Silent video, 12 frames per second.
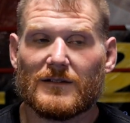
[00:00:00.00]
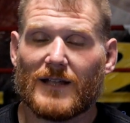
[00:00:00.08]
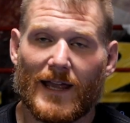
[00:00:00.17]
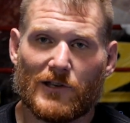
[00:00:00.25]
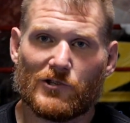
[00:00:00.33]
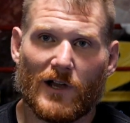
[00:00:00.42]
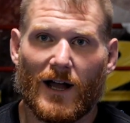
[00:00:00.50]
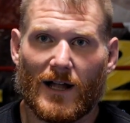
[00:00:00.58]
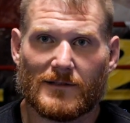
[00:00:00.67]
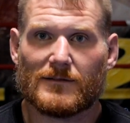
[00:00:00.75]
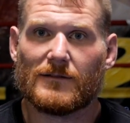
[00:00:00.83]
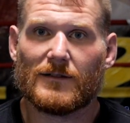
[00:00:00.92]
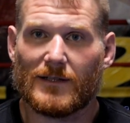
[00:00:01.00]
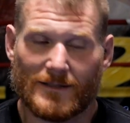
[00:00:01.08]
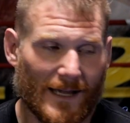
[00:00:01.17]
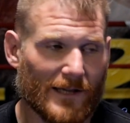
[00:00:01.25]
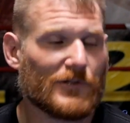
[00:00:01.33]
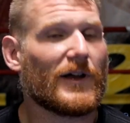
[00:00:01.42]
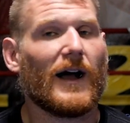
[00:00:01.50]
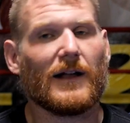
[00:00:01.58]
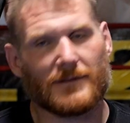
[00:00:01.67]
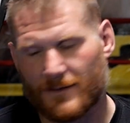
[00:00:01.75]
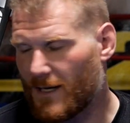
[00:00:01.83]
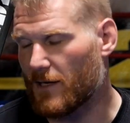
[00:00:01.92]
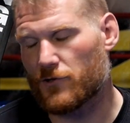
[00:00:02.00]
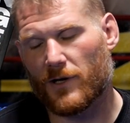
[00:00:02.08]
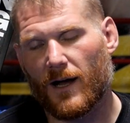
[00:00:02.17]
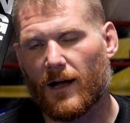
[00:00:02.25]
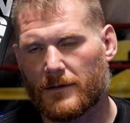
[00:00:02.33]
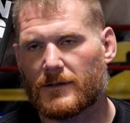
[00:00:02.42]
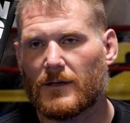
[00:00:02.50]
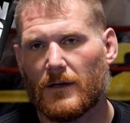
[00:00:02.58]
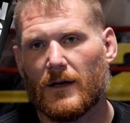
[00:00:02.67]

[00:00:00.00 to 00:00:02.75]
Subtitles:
take shots and take shots and take shots,